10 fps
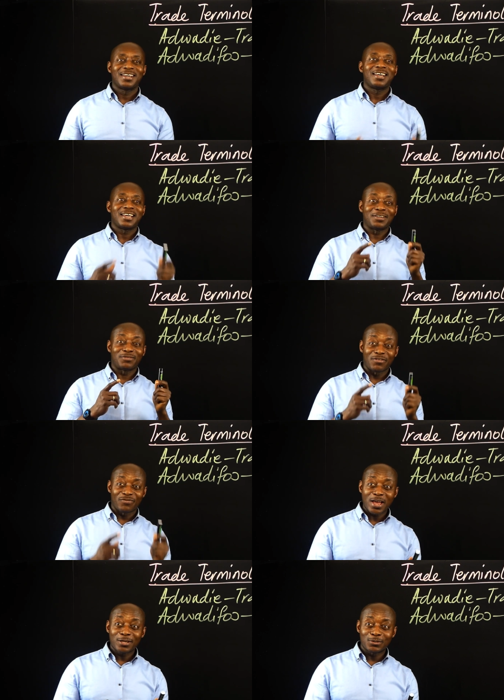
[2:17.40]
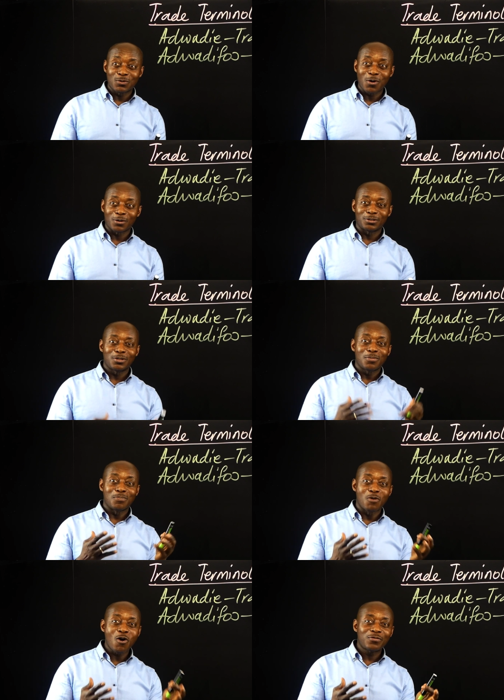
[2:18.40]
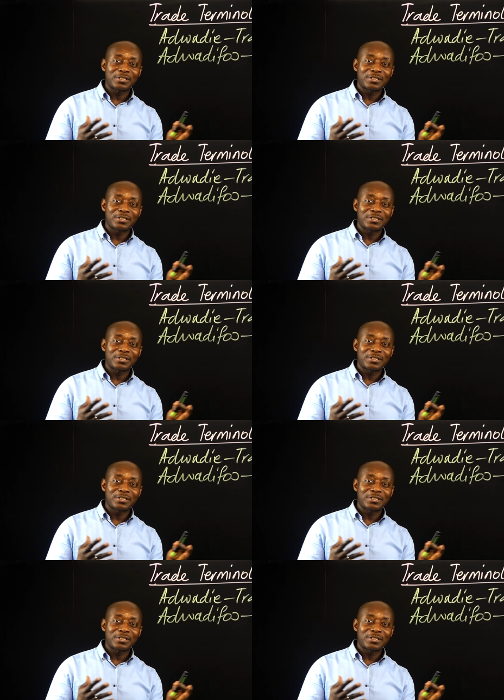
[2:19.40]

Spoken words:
It refers to what? Both